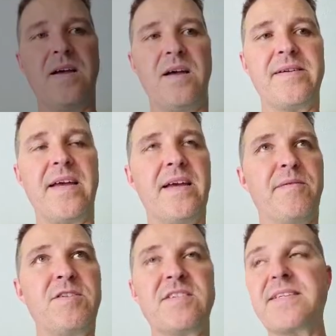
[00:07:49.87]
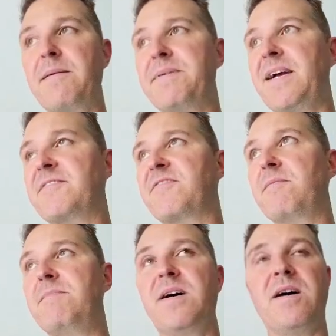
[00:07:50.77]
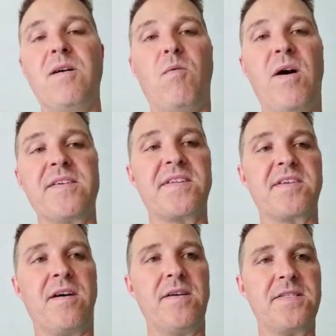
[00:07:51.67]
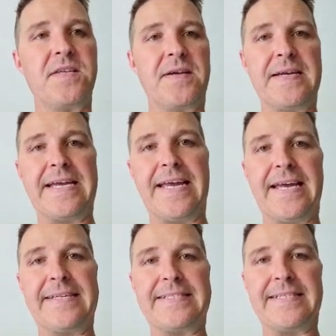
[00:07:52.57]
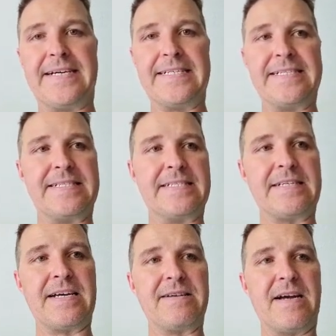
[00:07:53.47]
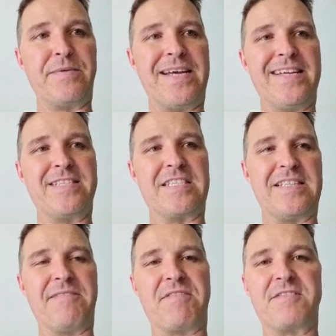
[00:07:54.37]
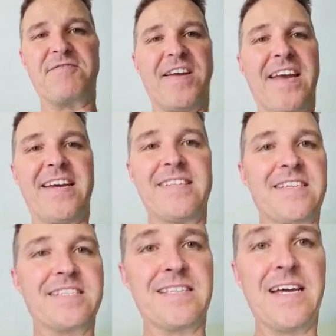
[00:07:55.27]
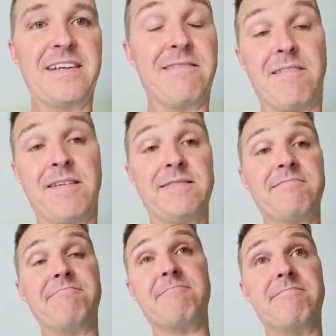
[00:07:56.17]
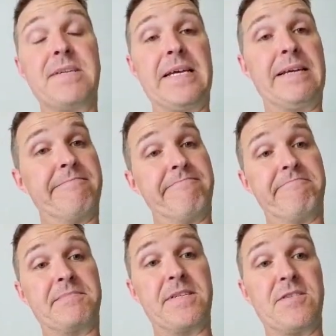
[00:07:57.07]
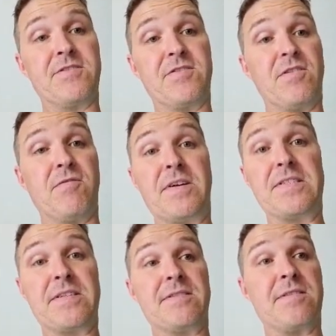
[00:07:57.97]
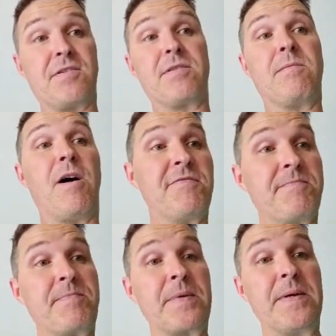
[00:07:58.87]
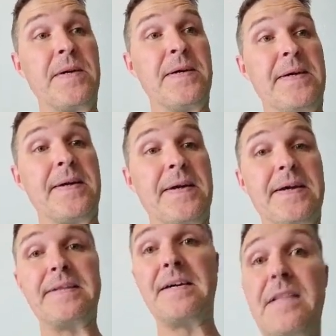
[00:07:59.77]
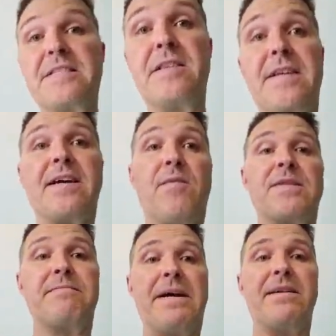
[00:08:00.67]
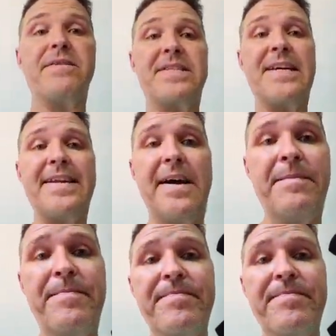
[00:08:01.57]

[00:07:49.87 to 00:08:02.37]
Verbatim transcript: Okay, we just got back from uh, walking the dogs, and uh, I went ahead and just left this fan and this light on because there's no reason to turn them off. And uh, let's look at what the battery is at now.